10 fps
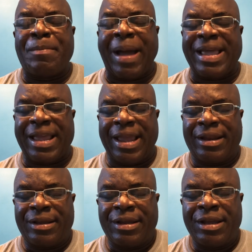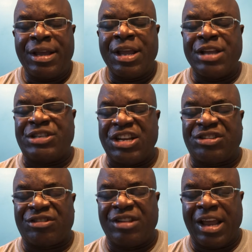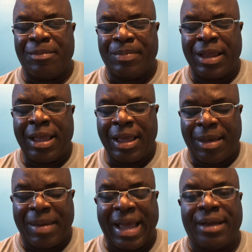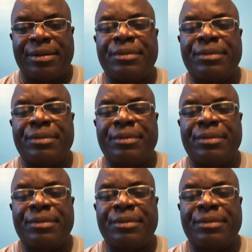back again. In Jesus' name, amen.